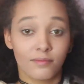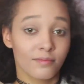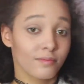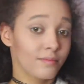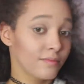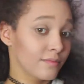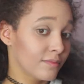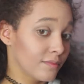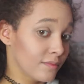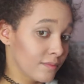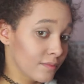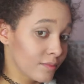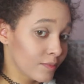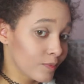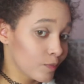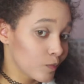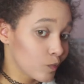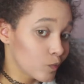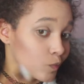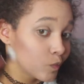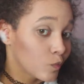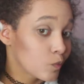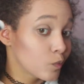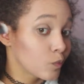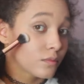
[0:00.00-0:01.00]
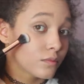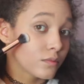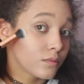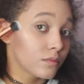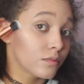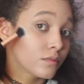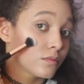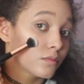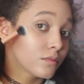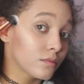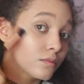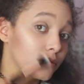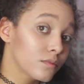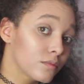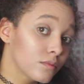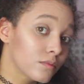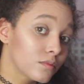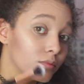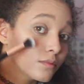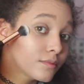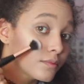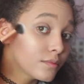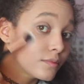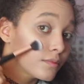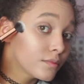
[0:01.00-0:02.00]

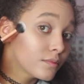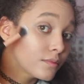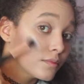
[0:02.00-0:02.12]
(silence)